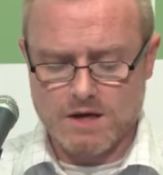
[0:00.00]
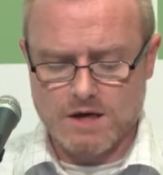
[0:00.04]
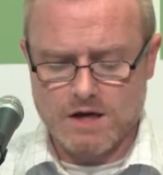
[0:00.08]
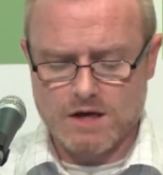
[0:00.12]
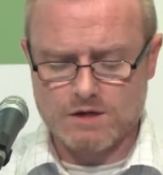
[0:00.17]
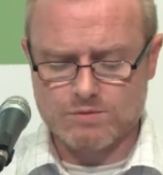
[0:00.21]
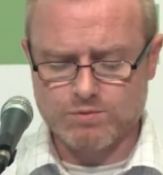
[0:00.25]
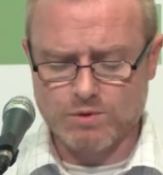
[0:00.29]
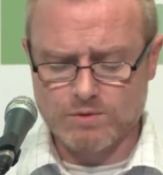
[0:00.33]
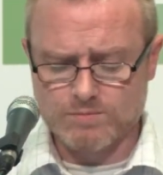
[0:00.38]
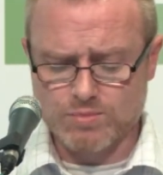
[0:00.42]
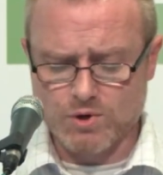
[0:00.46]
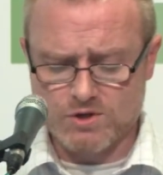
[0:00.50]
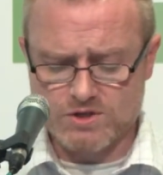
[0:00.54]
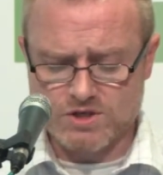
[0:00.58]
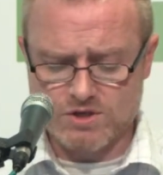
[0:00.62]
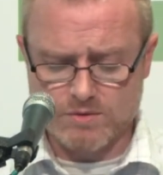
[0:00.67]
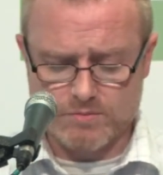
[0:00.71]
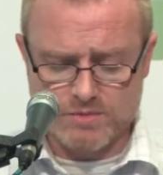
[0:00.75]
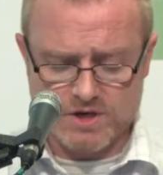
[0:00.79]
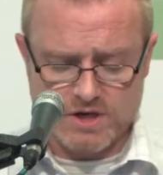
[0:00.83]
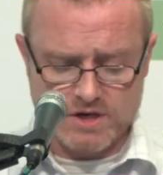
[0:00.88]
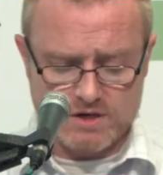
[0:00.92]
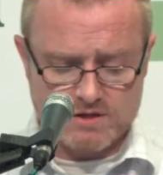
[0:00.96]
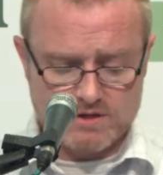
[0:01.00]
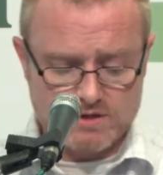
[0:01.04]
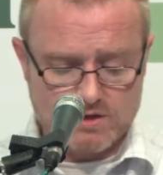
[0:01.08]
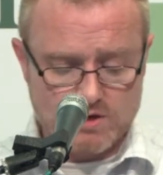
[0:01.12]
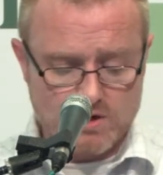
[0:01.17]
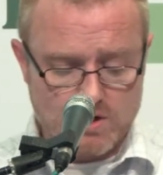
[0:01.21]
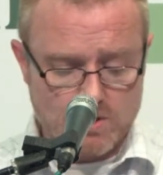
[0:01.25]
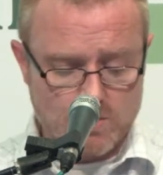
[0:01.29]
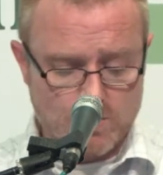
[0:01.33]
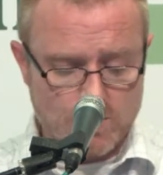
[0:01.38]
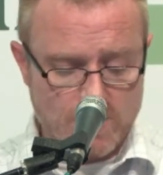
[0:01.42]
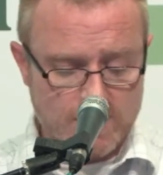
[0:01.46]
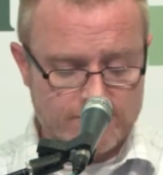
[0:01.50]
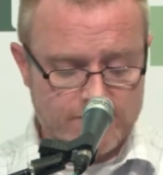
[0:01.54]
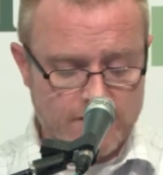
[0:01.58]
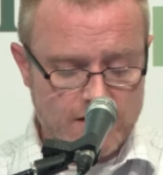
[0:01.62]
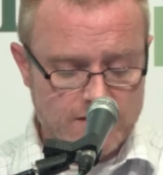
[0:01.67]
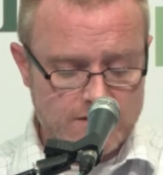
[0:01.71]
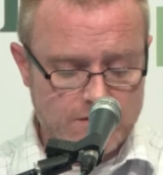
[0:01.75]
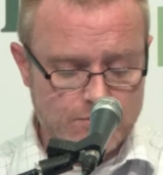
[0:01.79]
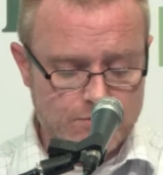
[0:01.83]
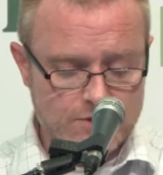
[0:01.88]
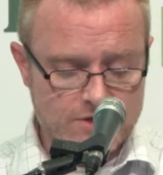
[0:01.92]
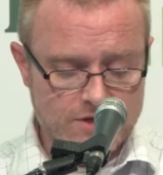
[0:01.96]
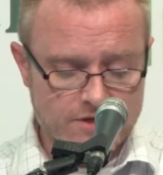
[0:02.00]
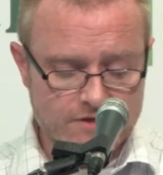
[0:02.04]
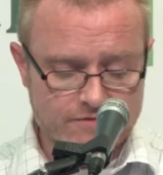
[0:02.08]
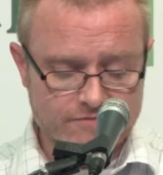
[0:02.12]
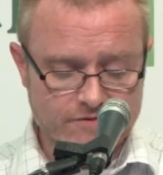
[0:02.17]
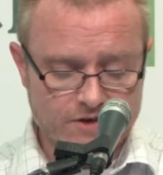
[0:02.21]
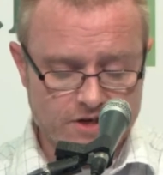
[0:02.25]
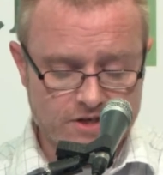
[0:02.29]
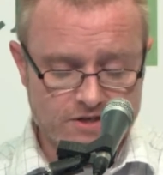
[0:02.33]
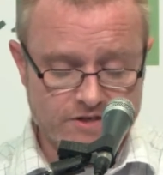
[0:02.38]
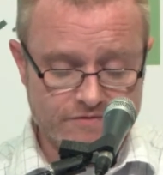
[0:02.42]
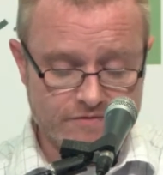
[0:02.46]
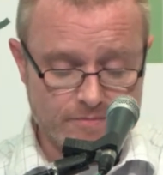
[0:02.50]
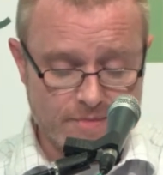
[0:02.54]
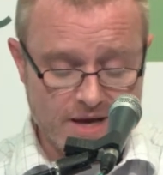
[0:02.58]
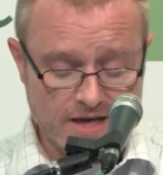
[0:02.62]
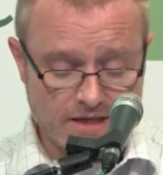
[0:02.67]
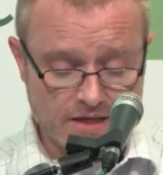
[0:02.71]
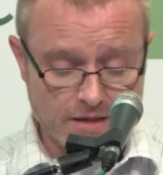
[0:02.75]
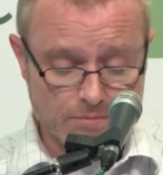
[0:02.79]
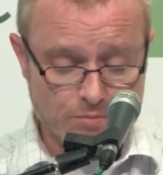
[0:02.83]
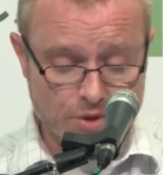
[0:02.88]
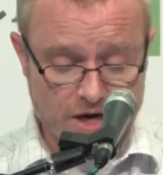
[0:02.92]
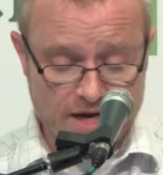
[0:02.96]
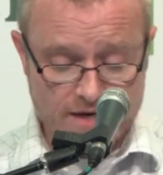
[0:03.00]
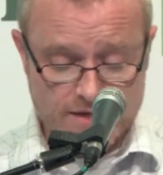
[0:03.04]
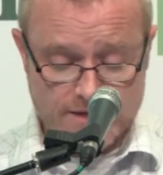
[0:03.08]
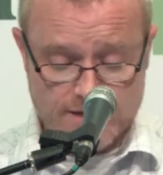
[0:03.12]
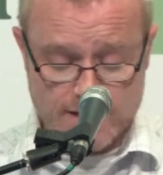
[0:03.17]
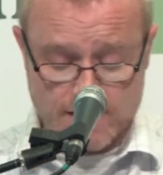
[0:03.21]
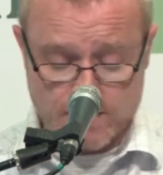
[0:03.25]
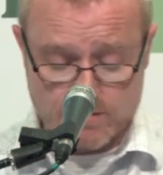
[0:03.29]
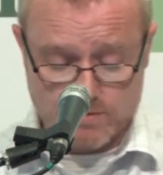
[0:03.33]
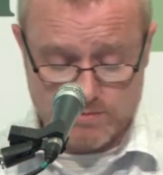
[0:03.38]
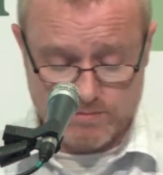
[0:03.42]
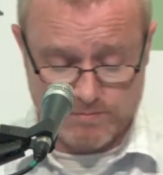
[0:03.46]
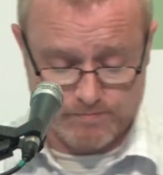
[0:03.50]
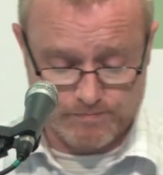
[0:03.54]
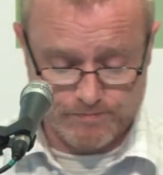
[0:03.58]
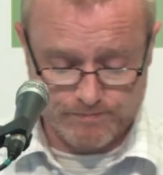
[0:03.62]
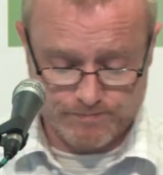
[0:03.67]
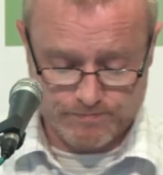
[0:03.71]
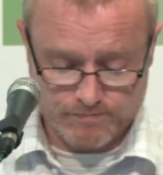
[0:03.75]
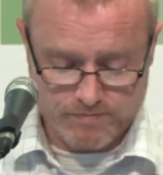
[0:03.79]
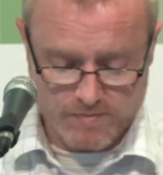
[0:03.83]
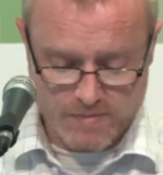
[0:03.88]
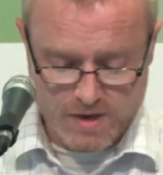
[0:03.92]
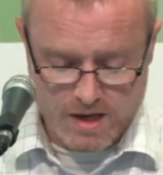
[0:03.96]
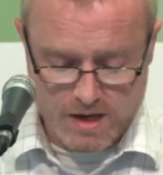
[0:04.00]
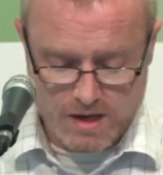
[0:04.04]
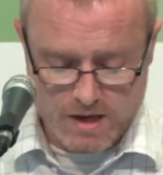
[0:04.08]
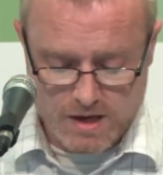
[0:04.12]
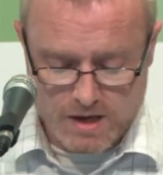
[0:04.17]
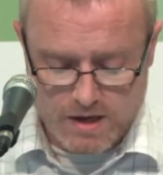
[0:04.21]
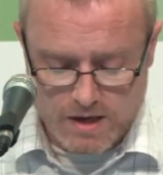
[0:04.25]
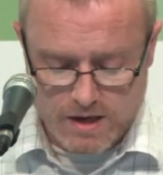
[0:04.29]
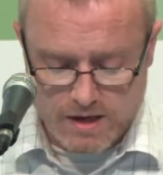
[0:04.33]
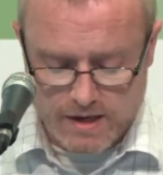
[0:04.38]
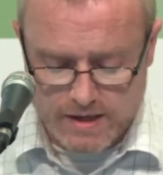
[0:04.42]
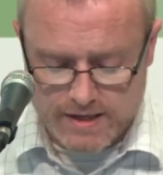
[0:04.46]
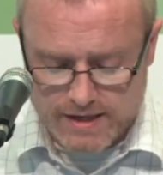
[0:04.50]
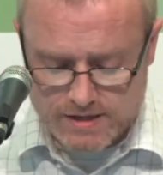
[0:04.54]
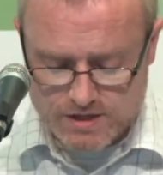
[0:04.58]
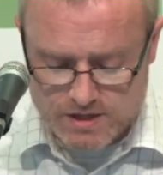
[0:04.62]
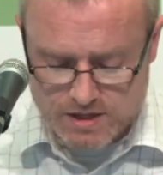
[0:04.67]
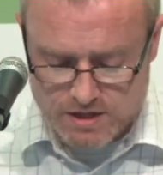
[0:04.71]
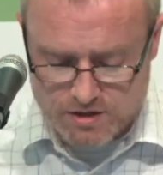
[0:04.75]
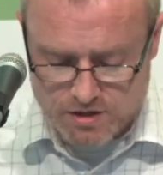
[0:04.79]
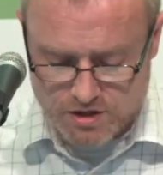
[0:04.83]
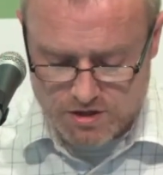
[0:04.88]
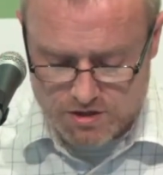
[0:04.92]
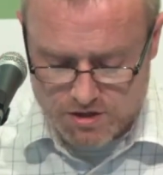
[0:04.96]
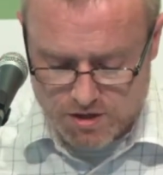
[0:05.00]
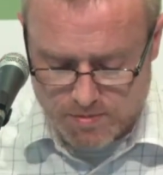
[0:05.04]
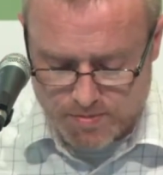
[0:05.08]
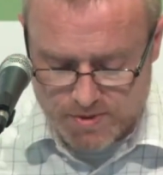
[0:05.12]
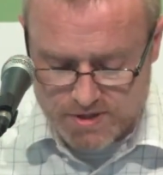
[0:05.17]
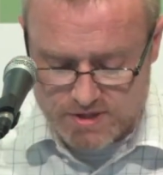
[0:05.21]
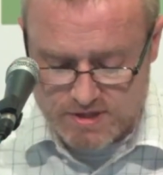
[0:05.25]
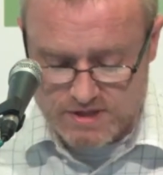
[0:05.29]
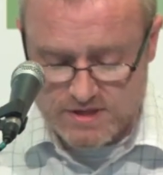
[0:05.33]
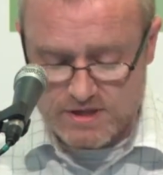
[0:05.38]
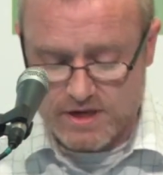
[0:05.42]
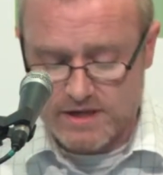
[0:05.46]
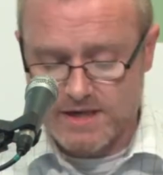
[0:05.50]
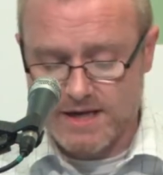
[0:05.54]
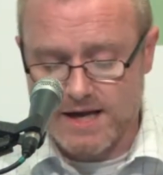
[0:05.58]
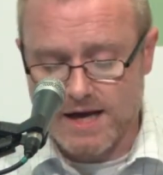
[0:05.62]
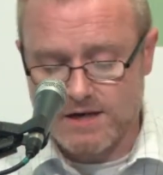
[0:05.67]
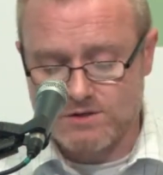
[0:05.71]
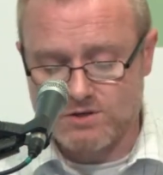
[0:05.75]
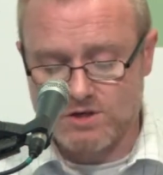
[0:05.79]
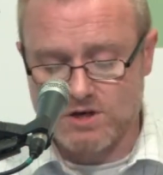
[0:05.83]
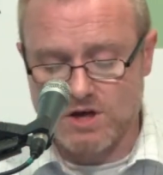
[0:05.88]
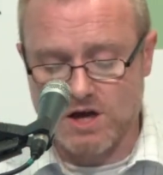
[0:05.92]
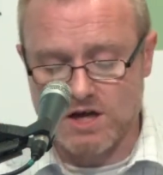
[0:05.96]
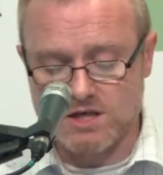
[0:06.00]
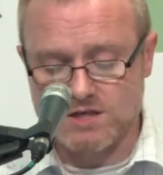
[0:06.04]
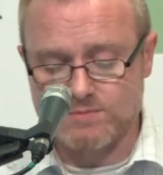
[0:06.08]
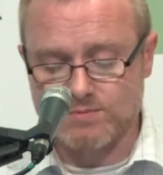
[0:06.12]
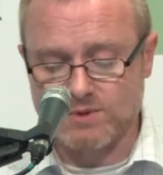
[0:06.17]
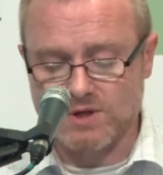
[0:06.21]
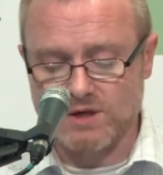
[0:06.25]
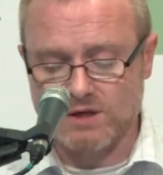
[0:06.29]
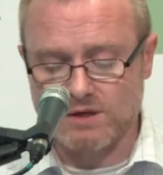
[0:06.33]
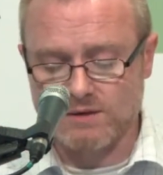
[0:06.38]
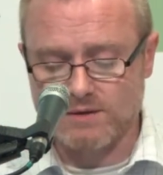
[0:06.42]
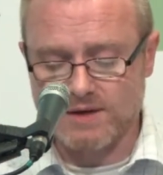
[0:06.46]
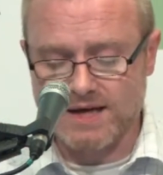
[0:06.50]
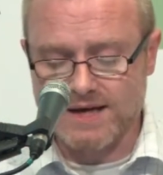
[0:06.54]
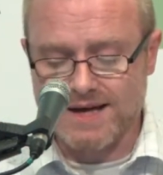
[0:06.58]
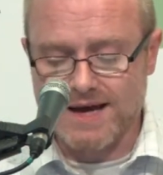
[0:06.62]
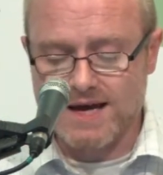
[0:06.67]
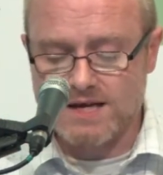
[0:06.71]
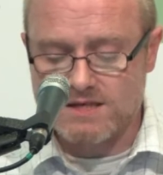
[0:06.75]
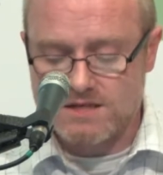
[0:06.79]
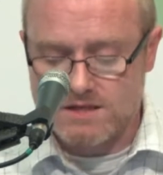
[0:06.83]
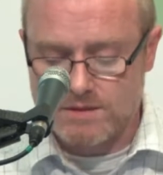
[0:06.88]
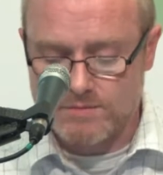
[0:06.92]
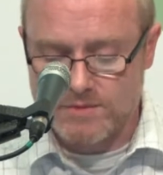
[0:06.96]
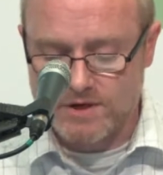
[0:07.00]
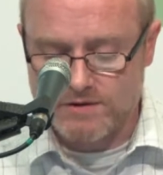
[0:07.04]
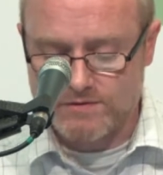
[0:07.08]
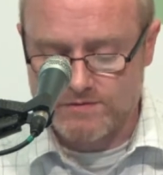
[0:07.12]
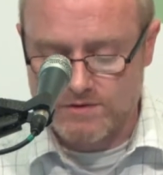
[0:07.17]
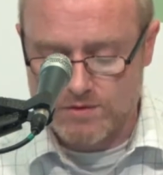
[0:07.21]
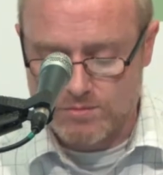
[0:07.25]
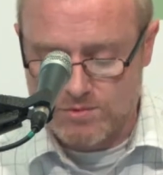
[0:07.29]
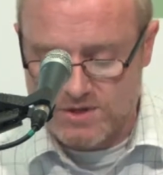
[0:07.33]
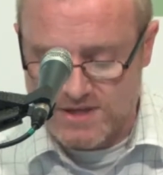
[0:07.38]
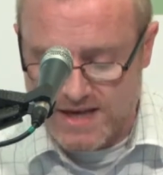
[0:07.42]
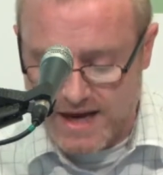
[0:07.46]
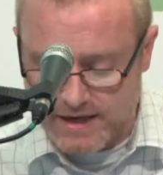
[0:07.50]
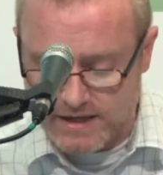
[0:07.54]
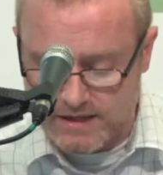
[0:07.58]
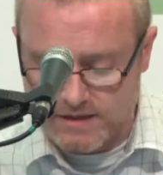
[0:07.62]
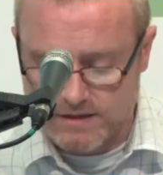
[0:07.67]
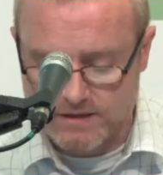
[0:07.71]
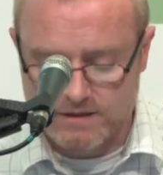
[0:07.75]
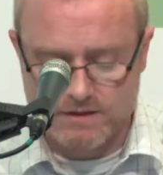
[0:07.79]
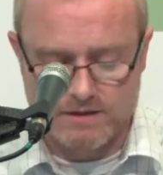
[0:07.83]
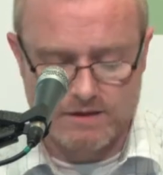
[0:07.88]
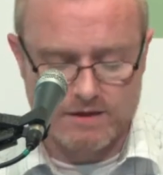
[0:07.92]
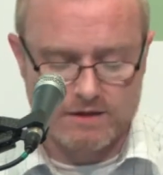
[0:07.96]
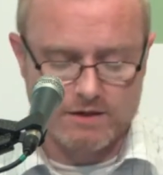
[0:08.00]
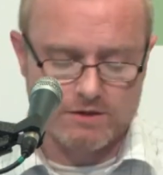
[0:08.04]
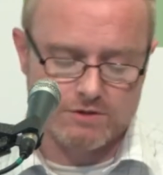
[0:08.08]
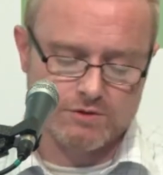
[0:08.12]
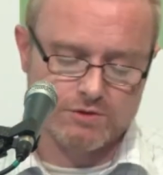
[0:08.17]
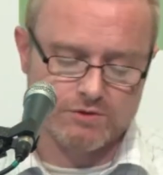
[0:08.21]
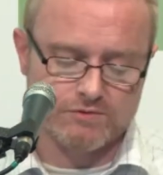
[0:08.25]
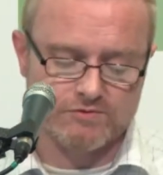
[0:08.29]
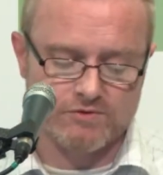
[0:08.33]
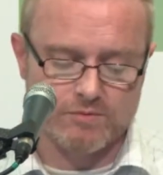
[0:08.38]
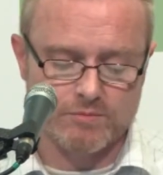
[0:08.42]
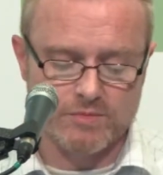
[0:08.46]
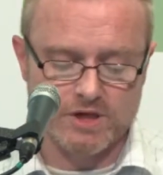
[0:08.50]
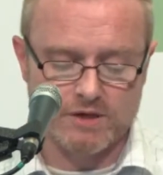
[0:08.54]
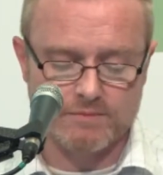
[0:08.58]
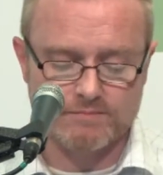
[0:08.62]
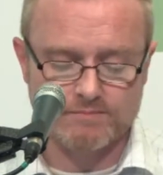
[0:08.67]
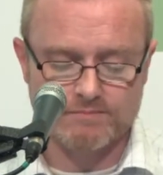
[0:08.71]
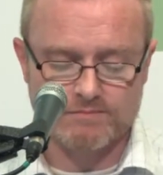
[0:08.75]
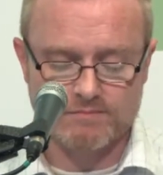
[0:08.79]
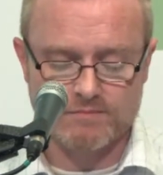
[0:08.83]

At one point some years ago, I felt I was on the verge of a mental breakdown. I actually turned up at a psychiatric hospital and asked them if there was anything they could do for me.